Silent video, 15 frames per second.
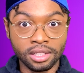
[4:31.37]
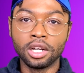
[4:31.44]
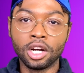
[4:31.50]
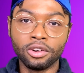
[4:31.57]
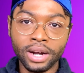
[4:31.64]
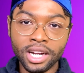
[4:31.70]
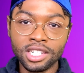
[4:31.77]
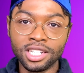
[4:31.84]

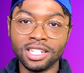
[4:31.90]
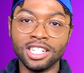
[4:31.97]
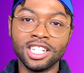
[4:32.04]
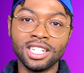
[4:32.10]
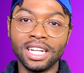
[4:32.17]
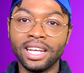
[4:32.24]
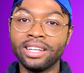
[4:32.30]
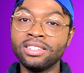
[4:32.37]
Correction,
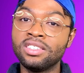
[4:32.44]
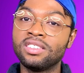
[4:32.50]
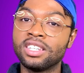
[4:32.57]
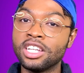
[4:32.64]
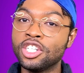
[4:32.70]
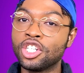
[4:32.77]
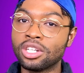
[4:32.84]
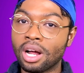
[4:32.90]
she is
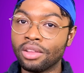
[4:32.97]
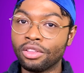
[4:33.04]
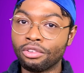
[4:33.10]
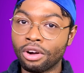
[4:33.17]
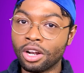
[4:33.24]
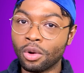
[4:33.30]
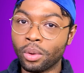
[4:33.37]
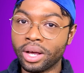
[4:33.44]
cinched on the
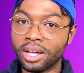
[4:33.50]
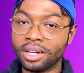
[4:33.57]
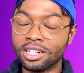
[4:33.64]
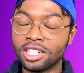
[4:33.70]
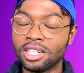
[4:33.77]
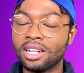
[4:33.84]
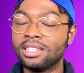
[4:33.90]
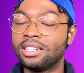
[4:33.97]
runway.
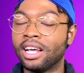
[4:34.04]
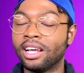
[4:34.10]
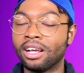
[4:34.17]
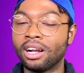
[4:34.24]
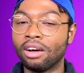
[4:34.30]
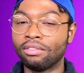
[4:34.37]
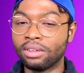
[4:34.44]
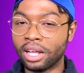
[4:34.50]
She did take it
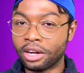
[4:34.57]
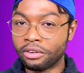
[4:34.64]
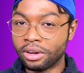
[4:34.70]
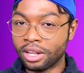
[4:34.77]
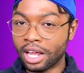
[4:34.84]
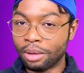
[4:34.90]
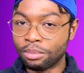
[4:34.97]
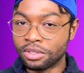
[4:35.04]
off later in
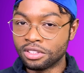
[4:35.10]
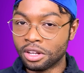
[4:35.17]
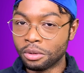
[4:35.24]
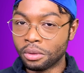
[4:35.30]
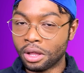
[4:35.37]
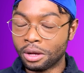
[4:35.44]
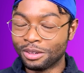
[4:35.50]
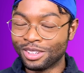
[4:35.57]
the episode though.